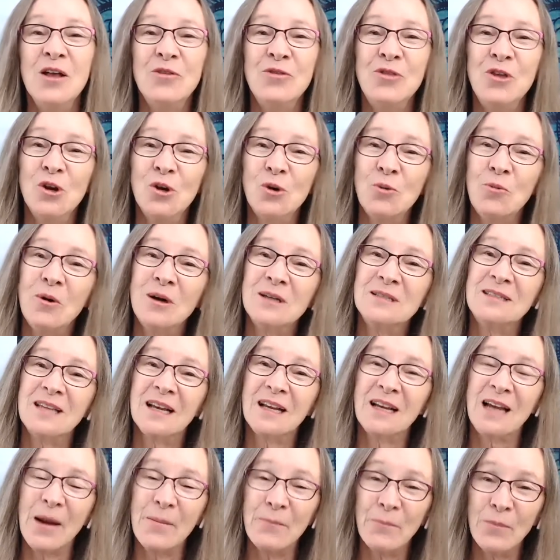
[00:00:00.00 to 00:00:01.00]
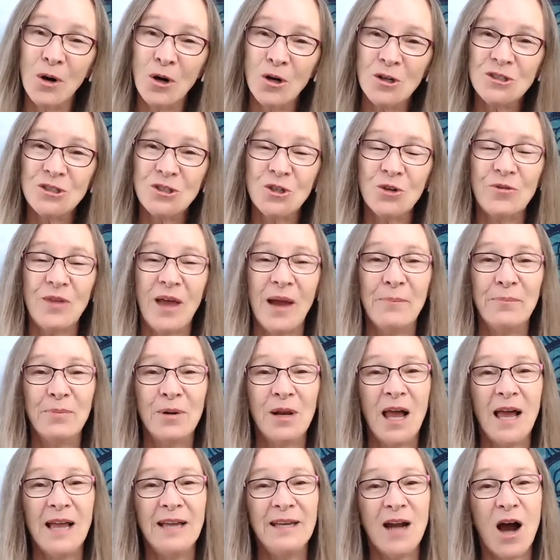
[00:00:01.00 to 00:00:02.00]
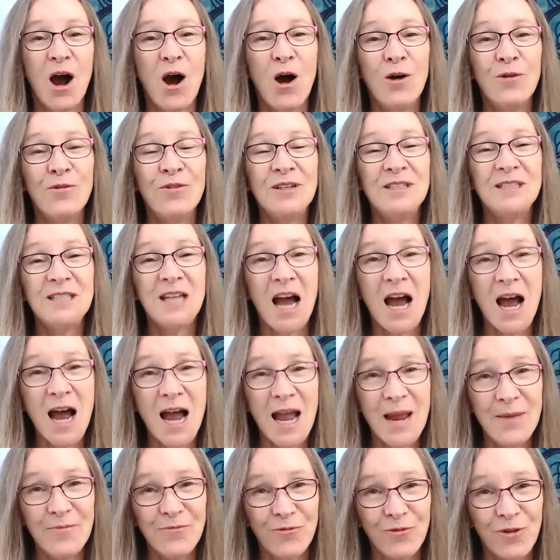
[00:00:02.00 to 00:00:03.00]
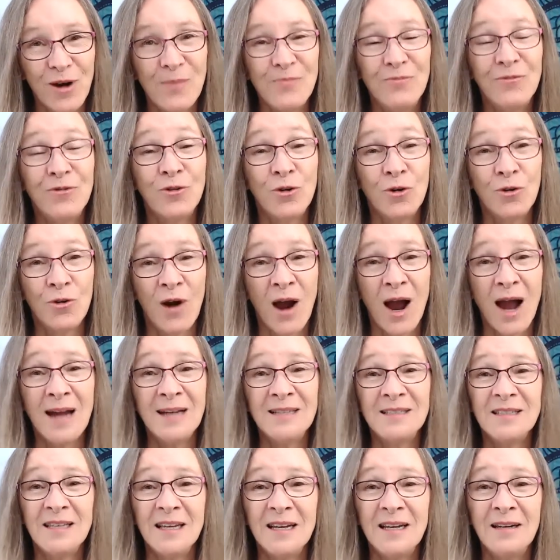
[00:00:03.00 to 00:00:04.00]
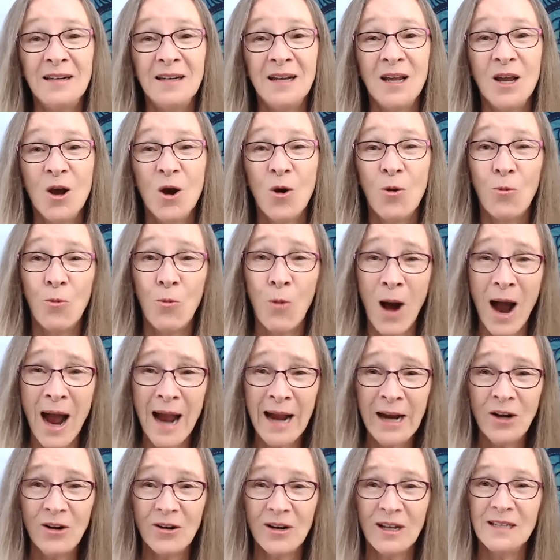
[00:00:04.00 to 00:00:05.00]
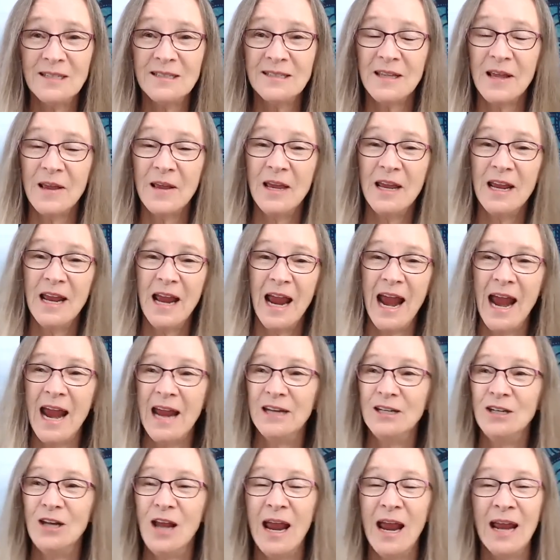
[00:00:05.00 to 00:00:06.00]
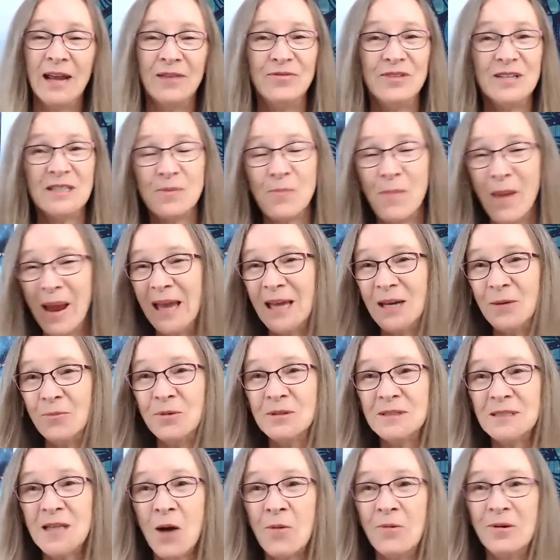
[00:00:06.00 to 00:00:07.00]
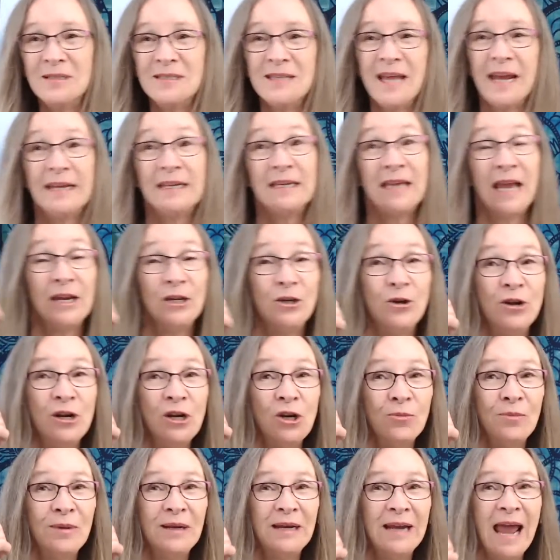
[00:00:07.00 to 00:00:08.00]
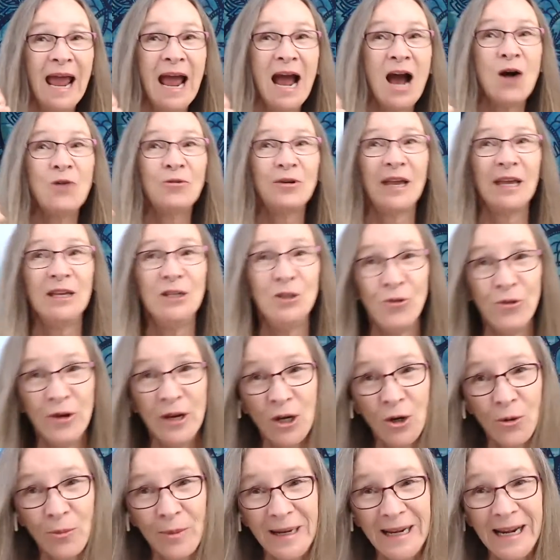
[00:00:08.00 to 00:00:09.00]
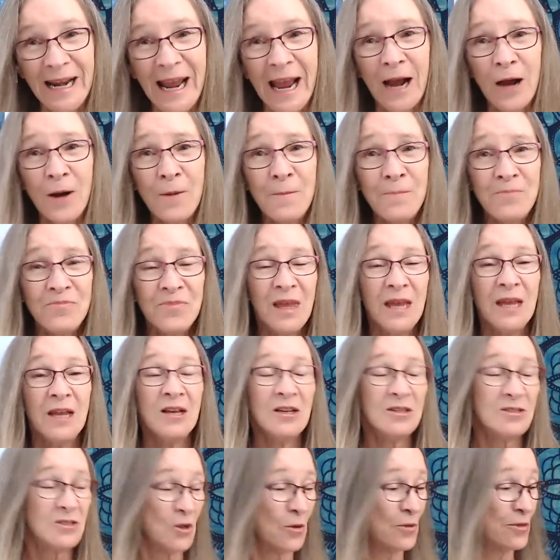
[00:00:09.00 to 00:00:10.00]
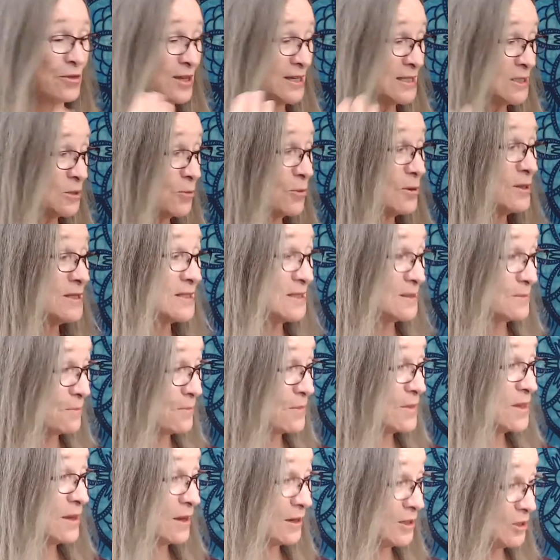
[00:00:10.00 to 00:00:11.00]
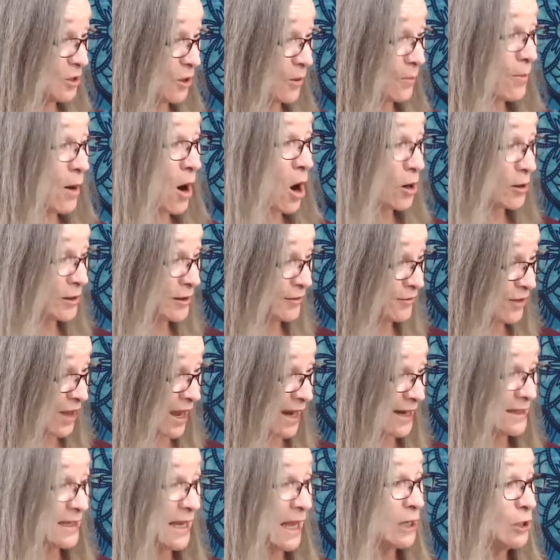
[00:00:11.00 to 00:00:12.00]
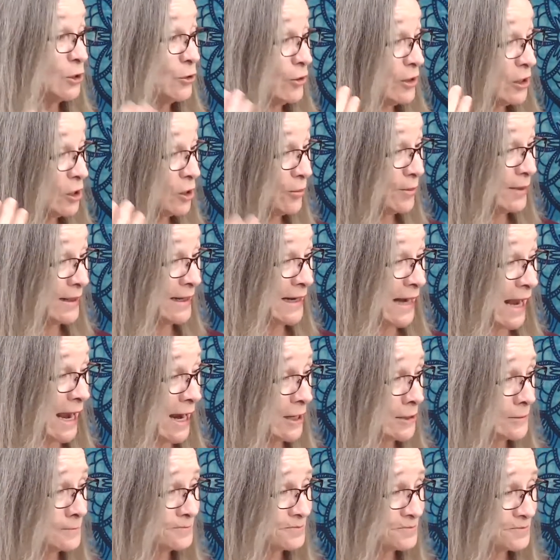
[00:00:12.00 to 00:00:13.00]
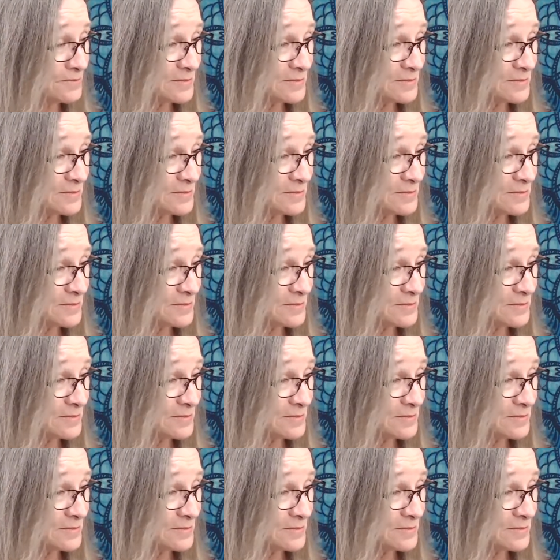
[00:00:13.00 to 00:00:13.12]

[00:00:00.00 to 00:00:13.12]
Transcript: there was a commercial that played all the time from Verizon Wireless. And, and this man was always saying, Can you hear me now? Can you hear me now? So this was, you know, part of that. Can you hear me now?